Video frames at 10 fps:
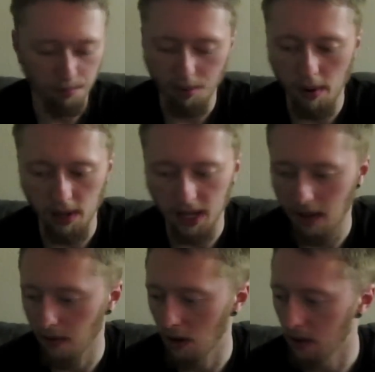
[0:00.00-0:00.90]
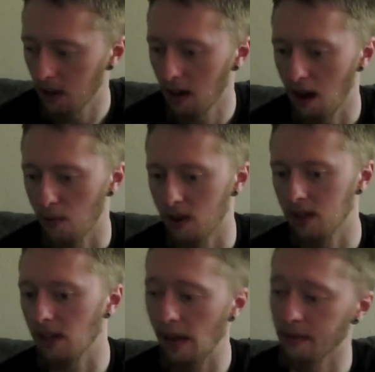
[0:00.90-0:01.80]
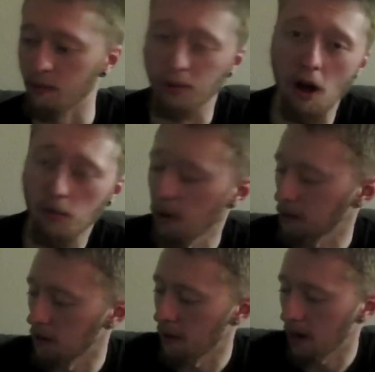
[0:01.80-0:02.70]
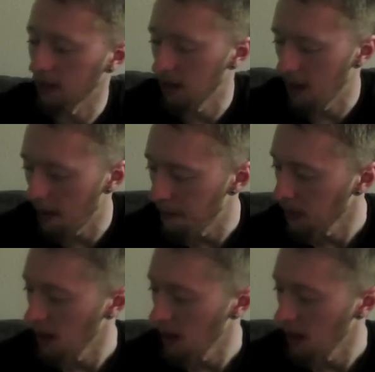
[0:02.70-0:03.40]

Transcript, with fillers: probably like every other kid. I rented games from Blockbuster back in the day,